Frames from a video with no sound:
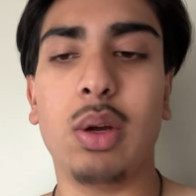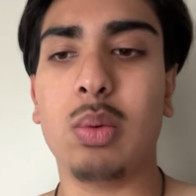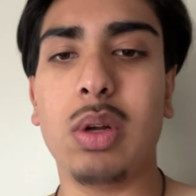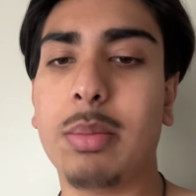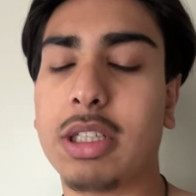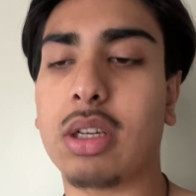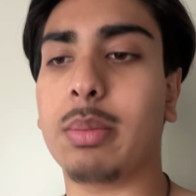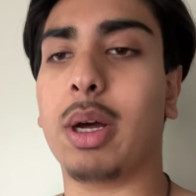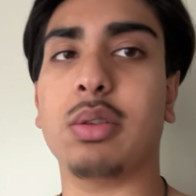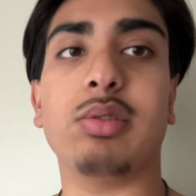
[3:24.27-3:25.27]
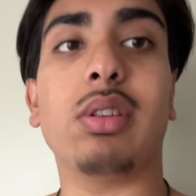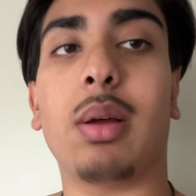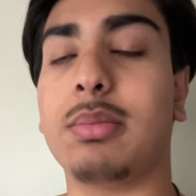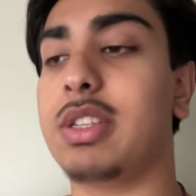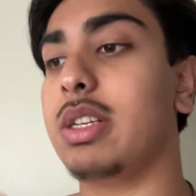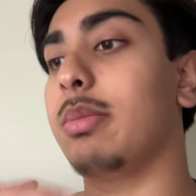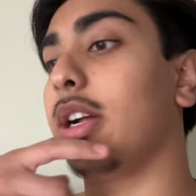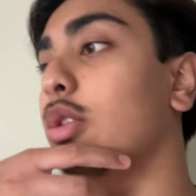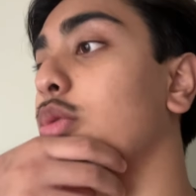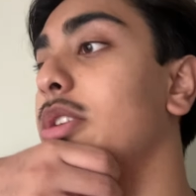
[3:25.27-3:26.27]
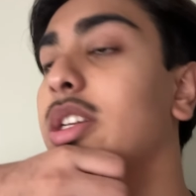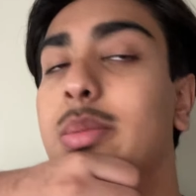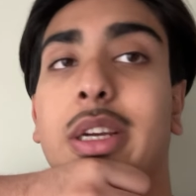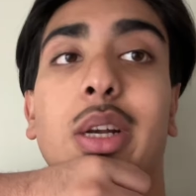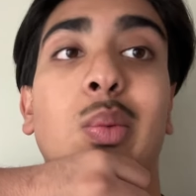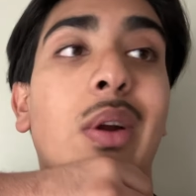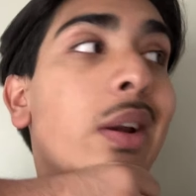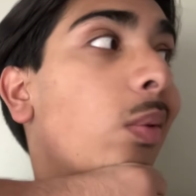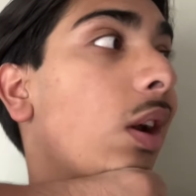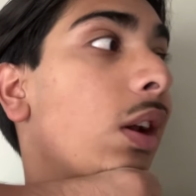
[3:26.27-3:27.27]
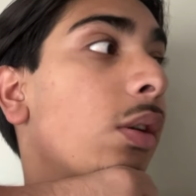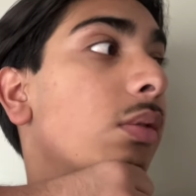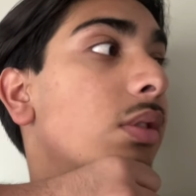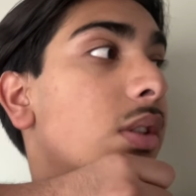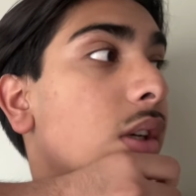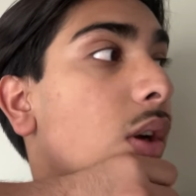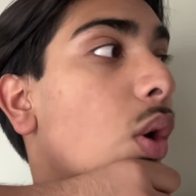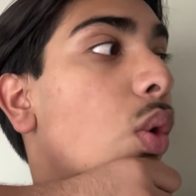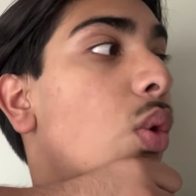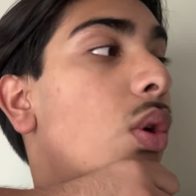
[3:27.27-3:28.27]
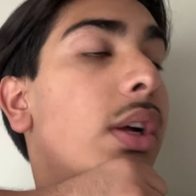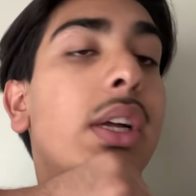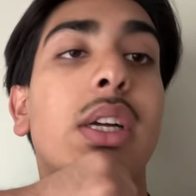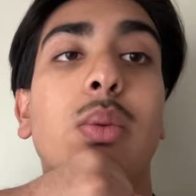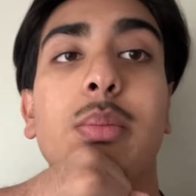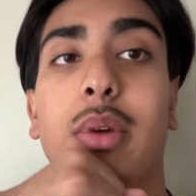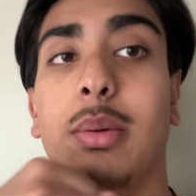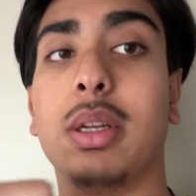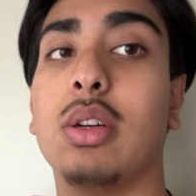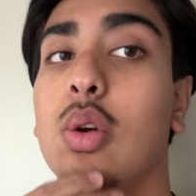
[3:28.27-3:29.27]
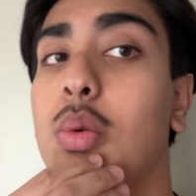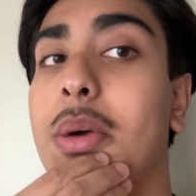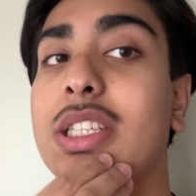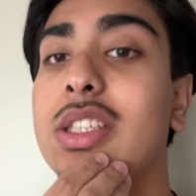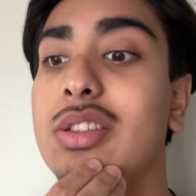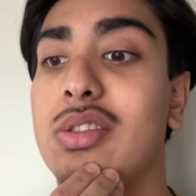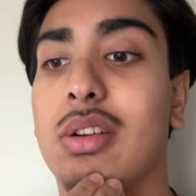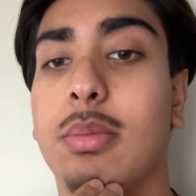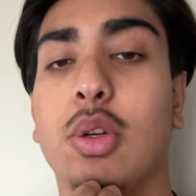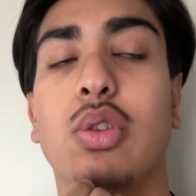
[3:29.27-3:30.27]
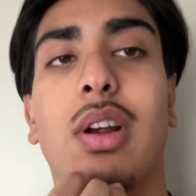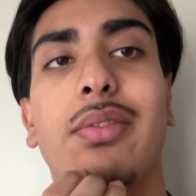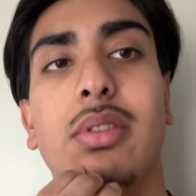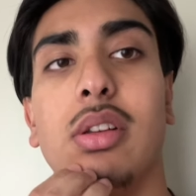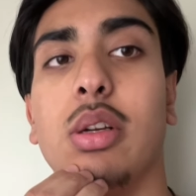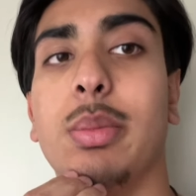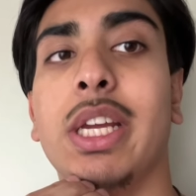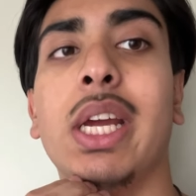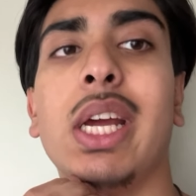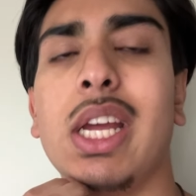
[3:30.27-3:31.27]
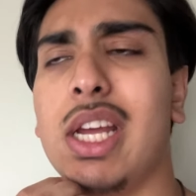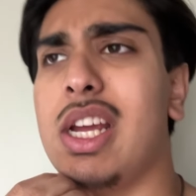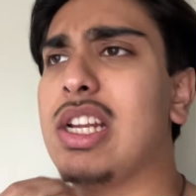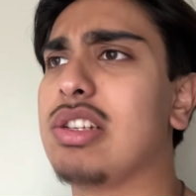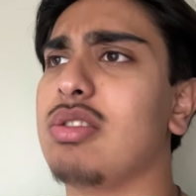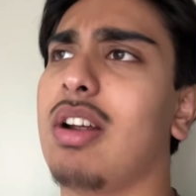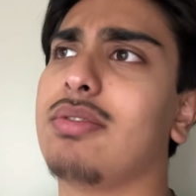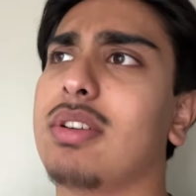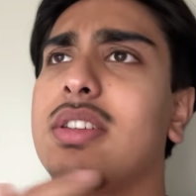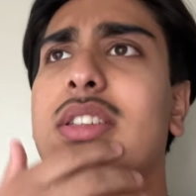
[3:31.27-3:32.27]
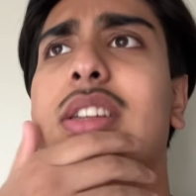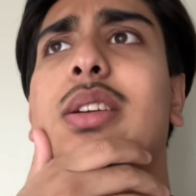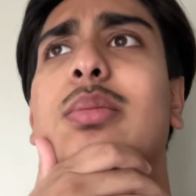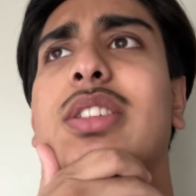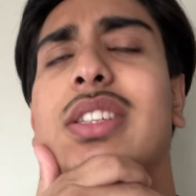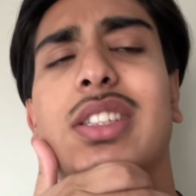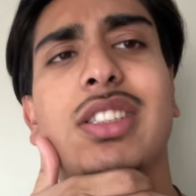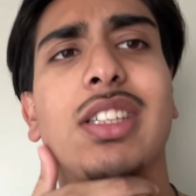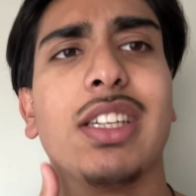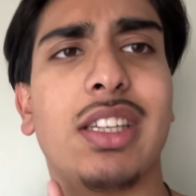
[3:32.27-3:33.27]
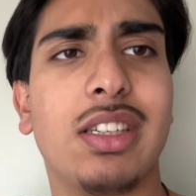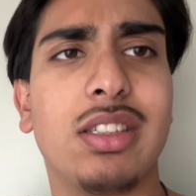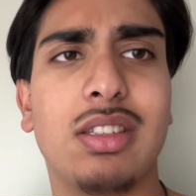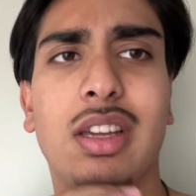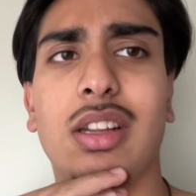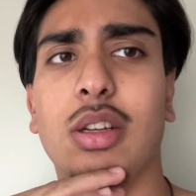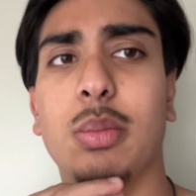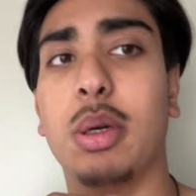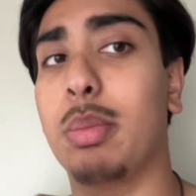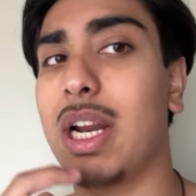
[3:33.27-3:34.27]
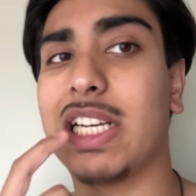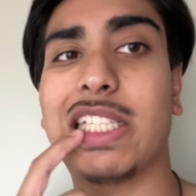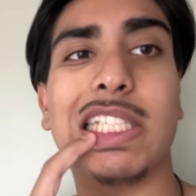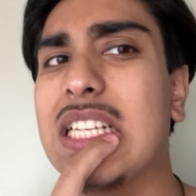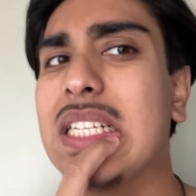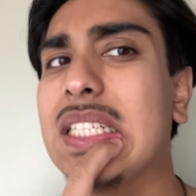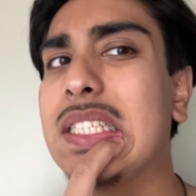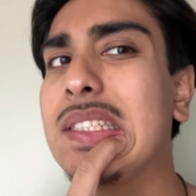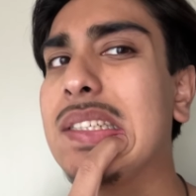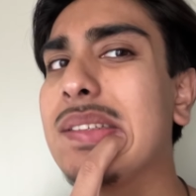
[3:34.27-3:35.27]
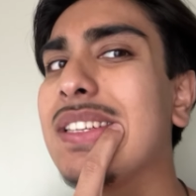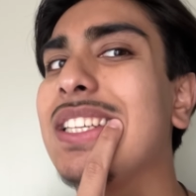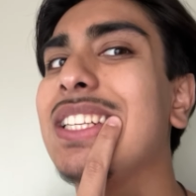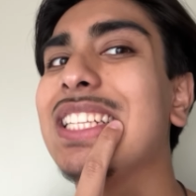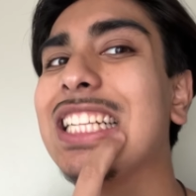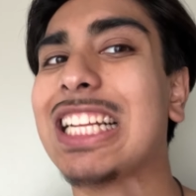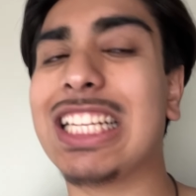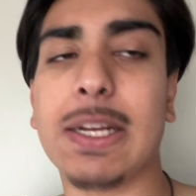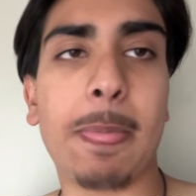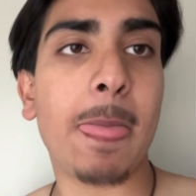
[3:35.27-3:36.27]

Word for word: What am I talking about? I was, I'm changing my clothes because I'm getting ready right now to go. I'm gonna go with my sister. I'm gonna drive for a little bit. Just drive around the city, I'm saying shit like that. Just get a little bit of practice. Why do my teeth look like that?